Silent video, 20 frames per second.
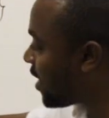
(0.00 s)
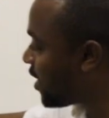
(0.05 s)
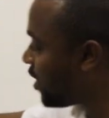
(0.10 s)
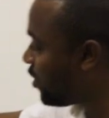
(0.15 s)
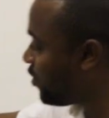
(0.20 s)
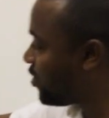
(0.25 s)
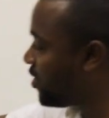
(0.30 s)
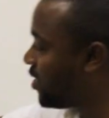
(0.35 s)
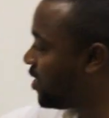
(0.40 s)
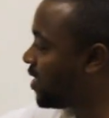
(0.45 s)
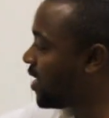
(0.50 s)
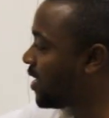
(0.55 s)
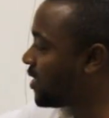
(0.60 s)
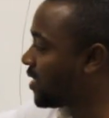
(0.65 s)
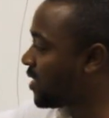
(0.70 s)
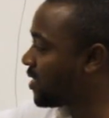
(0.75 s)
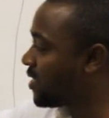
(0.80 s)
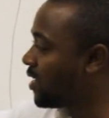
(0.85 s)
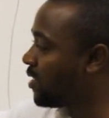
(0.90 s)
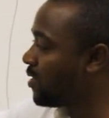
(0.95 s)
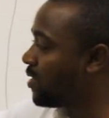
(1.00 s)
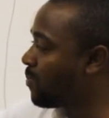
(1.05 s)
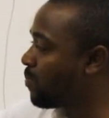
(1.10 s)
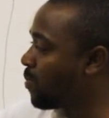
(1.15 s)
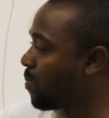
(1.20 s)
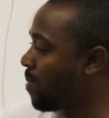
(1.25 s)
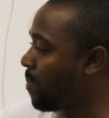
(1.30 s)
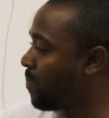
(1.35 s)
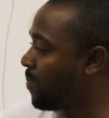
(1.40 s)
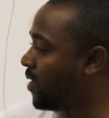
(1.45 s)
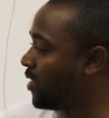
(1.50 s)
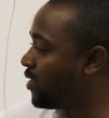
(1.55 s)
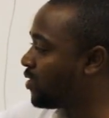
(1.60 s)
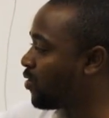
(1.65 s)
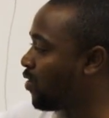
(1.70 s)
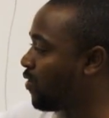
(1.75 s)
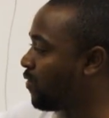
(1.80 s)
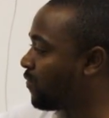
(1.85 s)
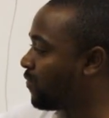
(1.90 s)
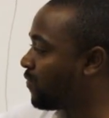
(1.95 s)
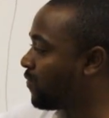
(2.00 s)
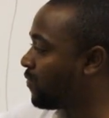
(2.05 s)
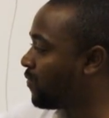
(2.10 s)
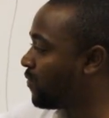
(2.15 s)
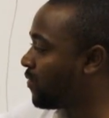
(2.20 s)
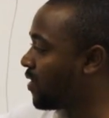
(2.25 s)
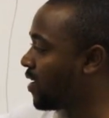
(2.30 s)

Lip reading: here, can you see that I said the probability of